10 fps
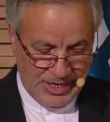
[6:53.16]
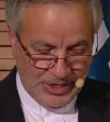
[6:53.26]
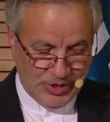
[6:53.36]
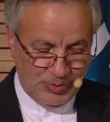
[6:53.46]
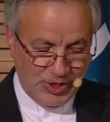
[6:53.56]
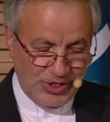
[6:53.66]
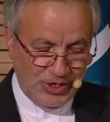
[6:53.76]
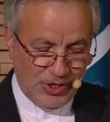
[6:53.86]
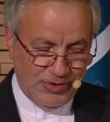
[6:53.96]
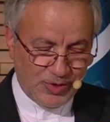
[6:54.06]
In the
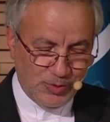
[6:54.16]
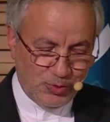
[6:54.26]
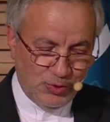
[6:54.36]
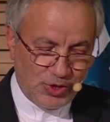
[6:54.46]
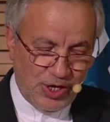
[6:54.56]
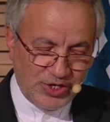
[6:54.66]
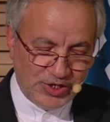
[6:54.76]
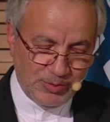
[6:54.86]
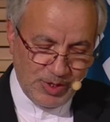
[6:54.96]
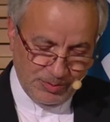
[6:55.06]
beginning of the book, I
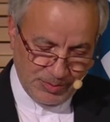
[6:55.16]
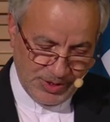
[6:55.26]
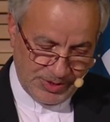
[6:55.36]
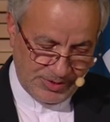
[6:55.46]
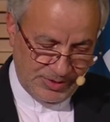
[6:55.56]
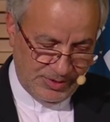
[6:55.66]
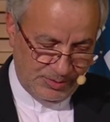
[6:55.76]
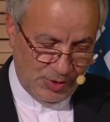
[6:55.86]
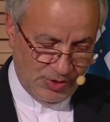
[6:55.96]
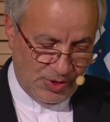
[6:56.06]
Remember
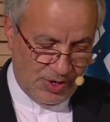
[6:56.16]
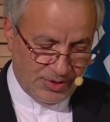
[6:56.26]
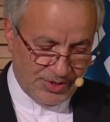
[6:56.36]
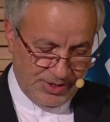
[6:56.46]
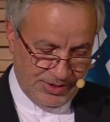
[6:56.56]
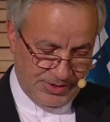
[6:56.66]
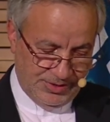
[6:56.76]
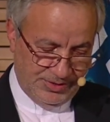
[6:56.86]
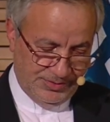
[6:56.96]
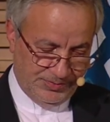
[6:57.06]
by Karl Rahner,
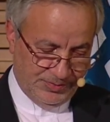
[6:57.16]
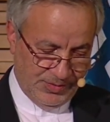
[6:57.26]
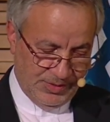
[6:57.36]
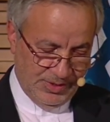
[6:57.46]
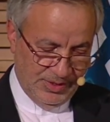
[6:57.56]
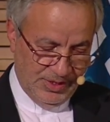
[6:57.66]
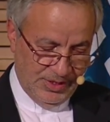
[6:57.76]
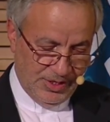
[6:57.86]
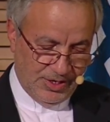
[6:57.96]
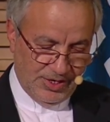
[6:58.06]

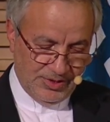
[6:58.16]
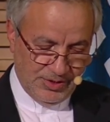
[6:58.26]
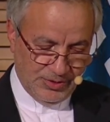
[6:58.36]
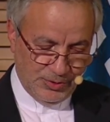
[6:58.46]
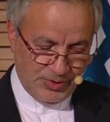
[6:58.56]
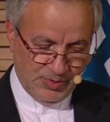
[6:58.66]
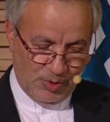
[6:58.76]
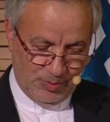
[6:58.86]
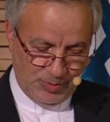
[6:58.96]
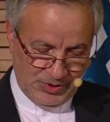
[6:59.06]
a caricature is
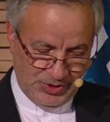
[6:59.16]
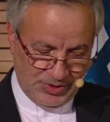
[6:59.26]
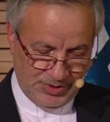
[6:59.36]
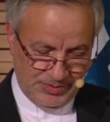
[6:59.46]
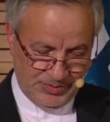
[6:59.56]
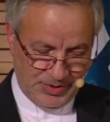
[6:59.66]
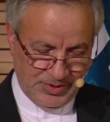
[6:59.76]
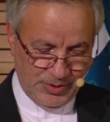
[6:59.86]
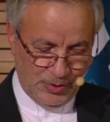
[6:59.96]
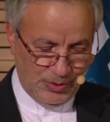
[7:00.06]
published. A
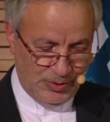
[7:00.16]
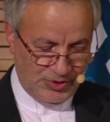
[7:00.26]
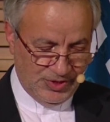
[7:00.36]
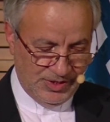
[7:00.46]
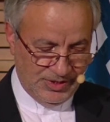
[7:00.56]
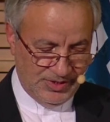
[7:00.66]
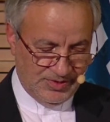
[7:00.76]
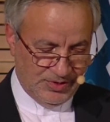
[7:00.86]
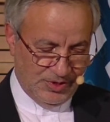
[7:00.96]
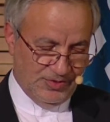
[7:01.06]
theologian
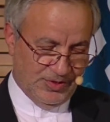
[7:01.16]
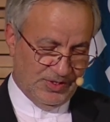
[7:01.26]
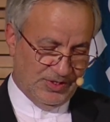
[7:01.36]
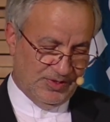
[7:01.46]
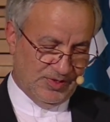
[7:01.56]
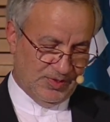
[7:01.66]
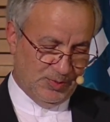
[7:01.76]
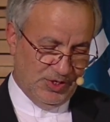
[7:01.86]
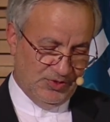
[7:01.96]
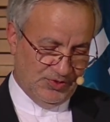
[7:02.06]
is delivering his
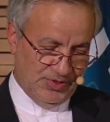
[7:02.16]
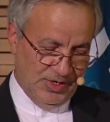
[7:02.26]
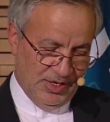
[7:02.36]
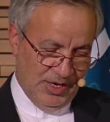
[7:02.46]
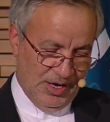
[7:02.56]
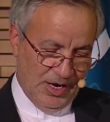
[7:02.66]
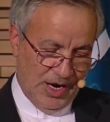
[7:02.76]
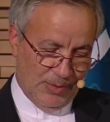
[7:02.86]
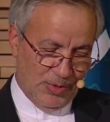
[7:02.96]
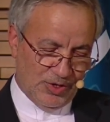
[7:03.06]
speech.
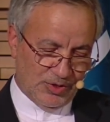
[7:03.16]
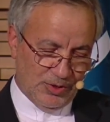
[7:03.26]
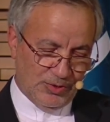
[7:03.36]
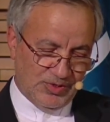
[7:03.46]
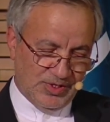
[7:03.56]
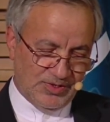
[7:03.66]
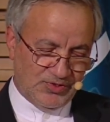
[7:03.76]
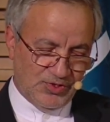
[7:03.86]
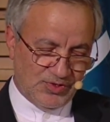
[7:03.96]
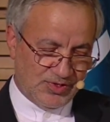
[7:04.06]
Among the audience,
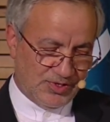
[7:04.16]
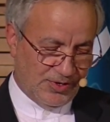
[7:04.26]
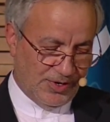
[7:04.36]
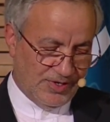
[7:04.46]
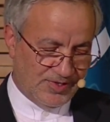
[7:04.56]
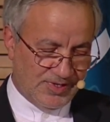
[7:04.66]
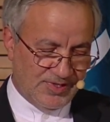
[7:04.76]
Jesus Christ